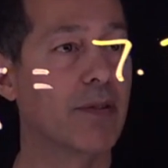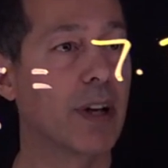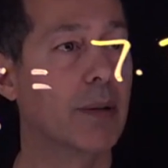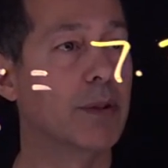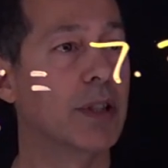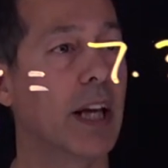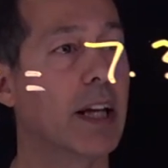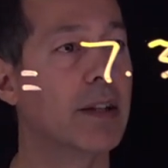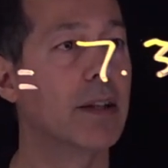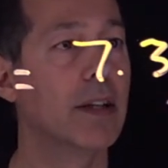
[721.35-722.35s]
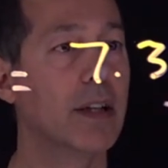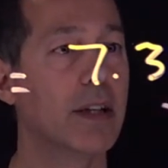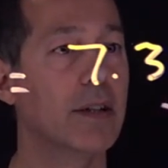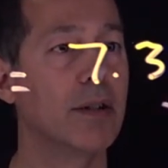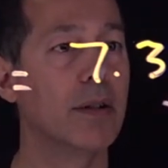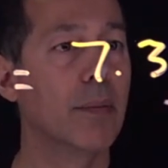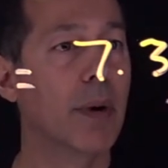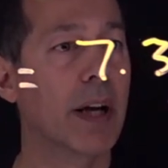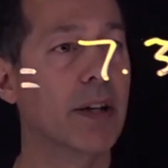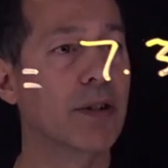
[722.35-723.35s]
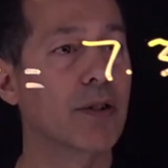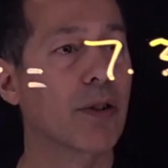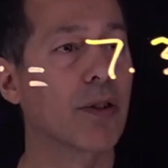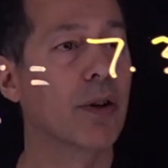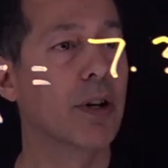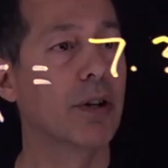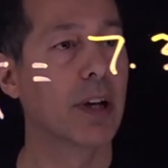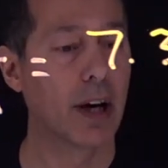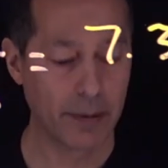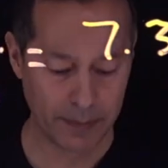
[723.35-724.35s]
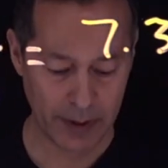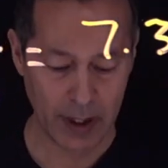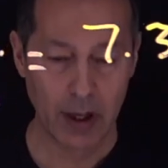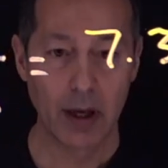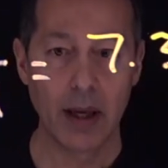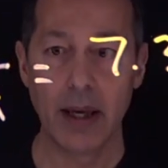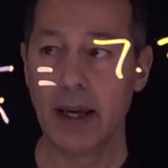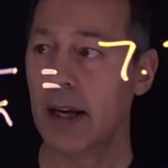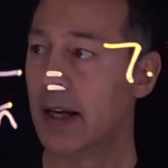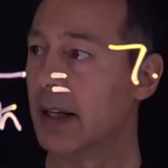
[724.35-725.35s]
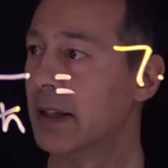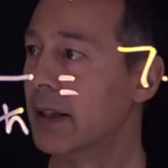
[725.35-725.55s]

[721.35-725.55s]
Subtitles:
times 10 to the minus third there. And